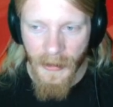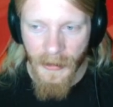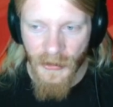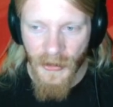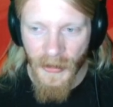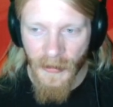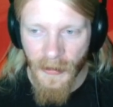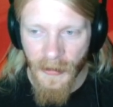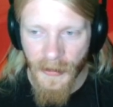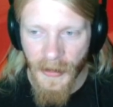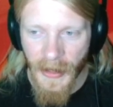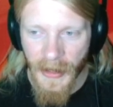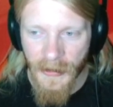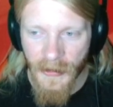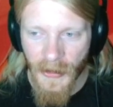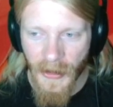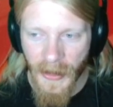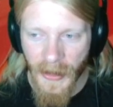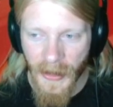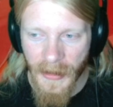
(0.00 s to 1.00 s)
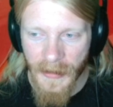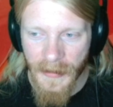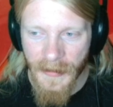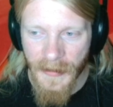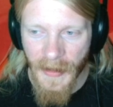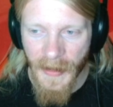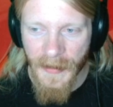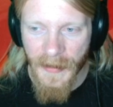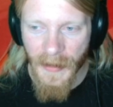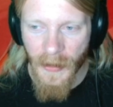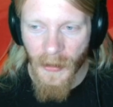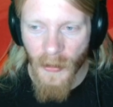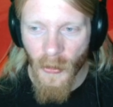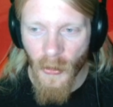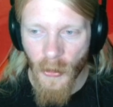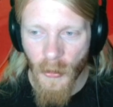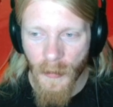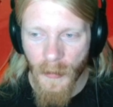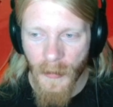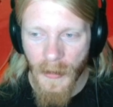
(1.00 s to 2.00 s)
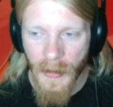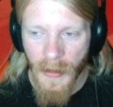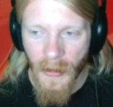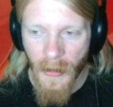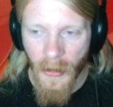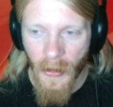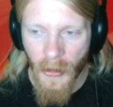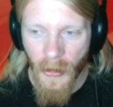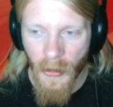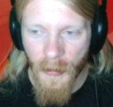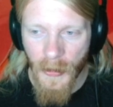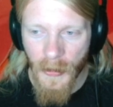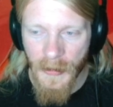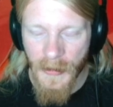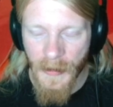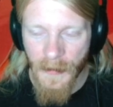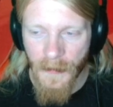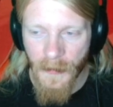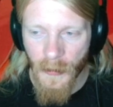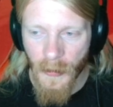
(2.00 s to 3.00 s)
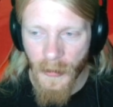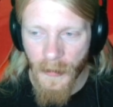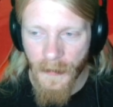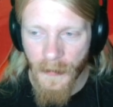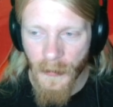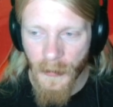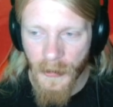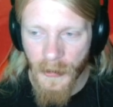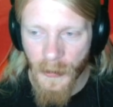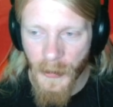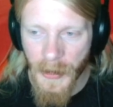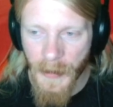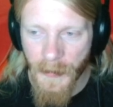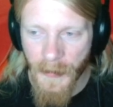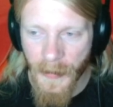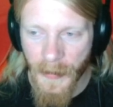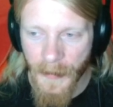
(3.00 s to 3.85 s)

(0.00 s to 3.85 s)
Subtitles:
General Slackjaw takes it home, almost a full sweep.